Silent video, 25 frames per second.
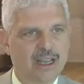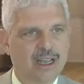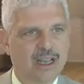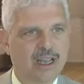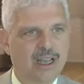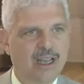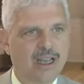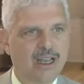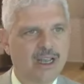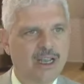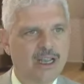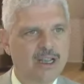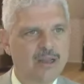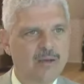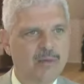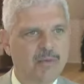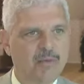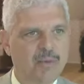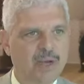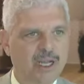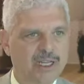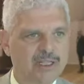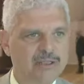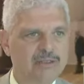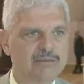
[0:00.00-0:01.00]
Uh,
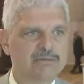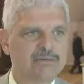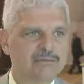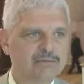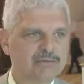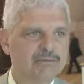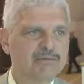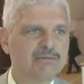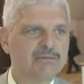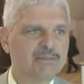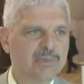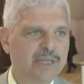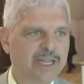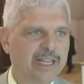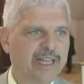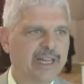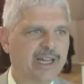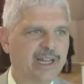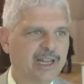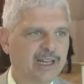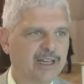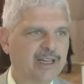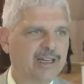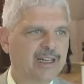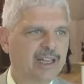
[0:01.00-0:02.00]
but
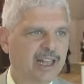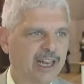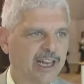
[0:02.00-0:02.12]
it'll